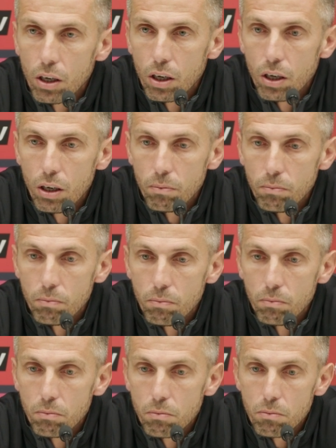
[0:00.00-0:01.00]
Um,
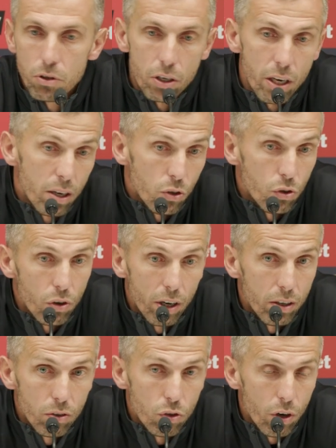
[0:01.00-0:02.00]
so yeah, just
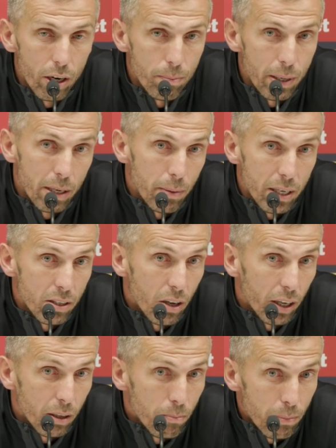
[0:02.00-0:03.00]
trying trying to be the best
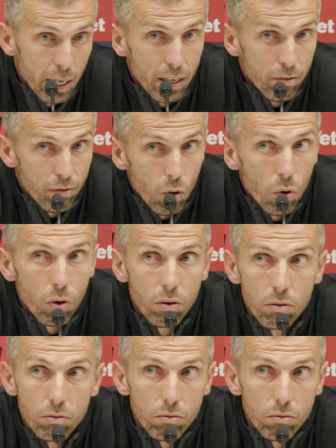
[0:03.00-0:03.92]
I can be for